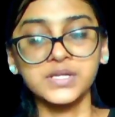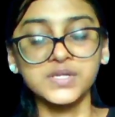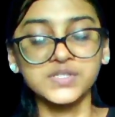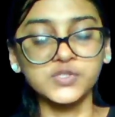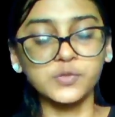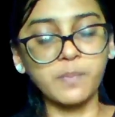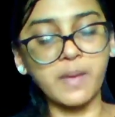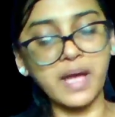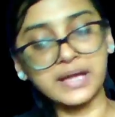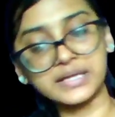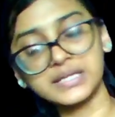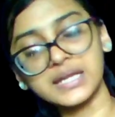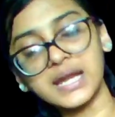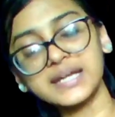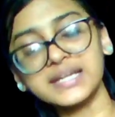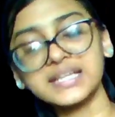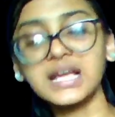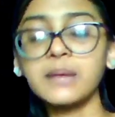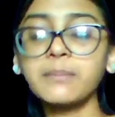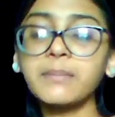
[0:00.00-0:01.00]
So
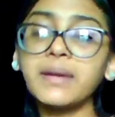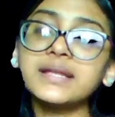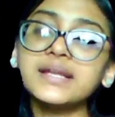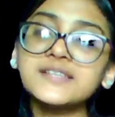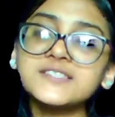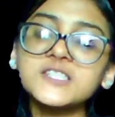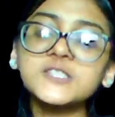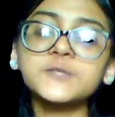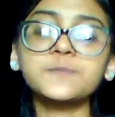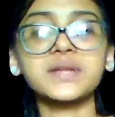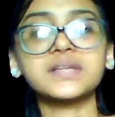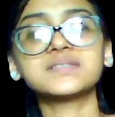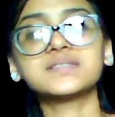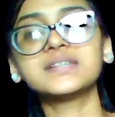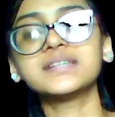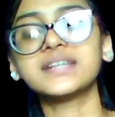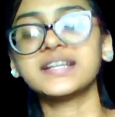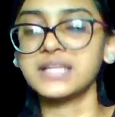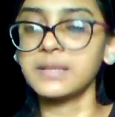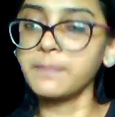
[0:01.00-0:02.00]
pancreatic amylase is
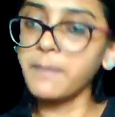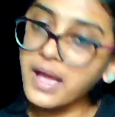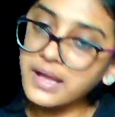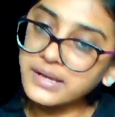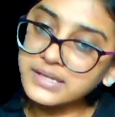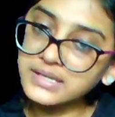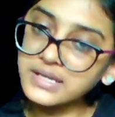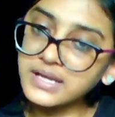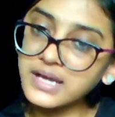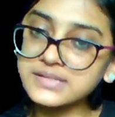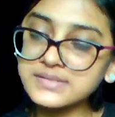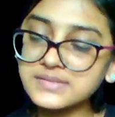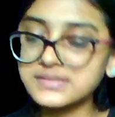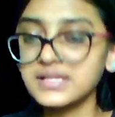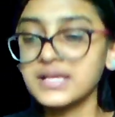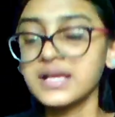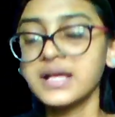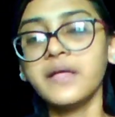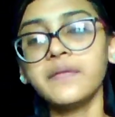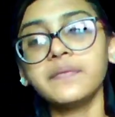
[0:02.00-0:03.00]
present in the
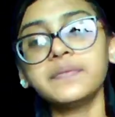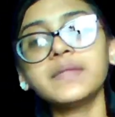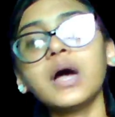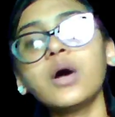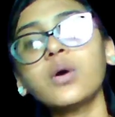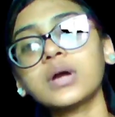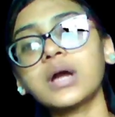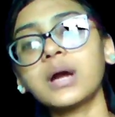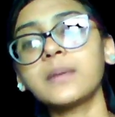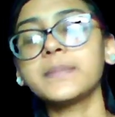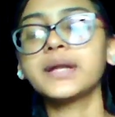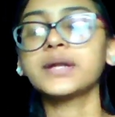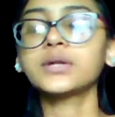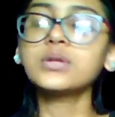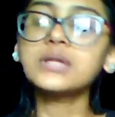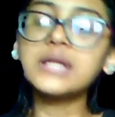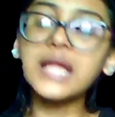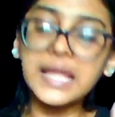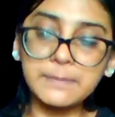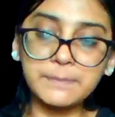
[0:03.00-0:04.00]
pancreas. Now coming
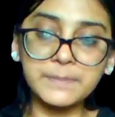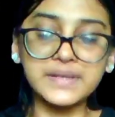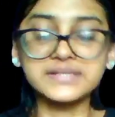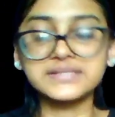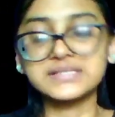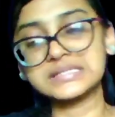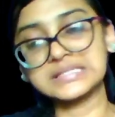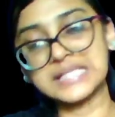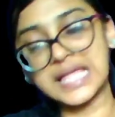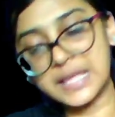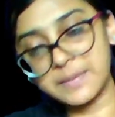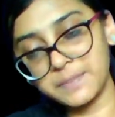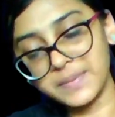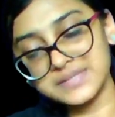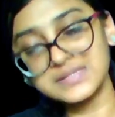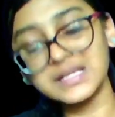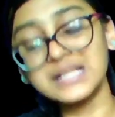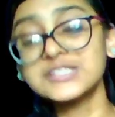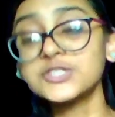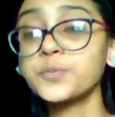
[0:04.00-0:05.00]
to lipase.
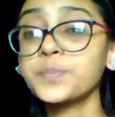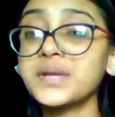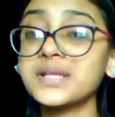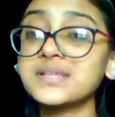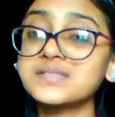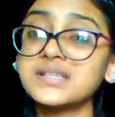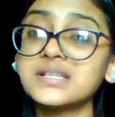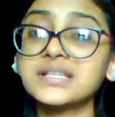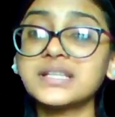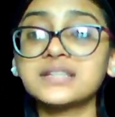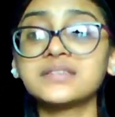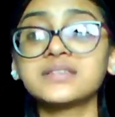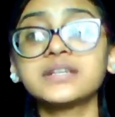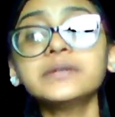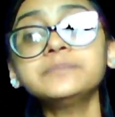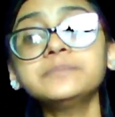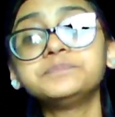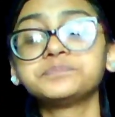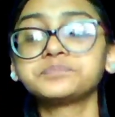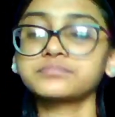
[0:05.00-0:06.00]
Lipase also present in
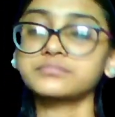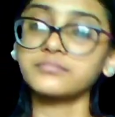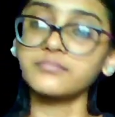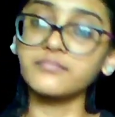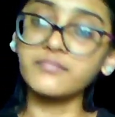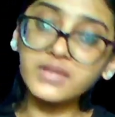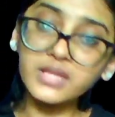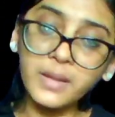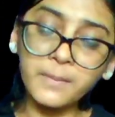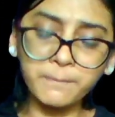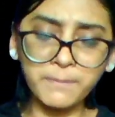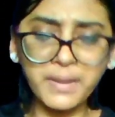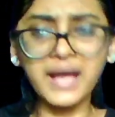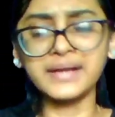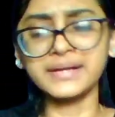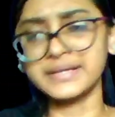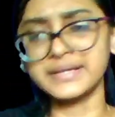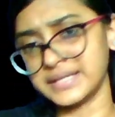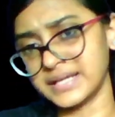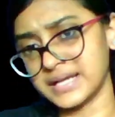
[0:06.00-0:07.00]
the
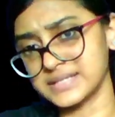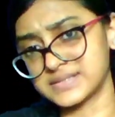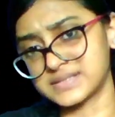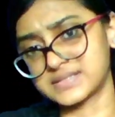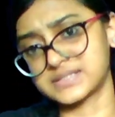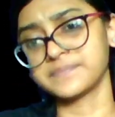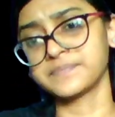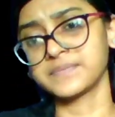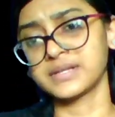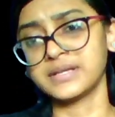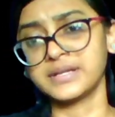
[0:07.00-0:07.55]
pancreas.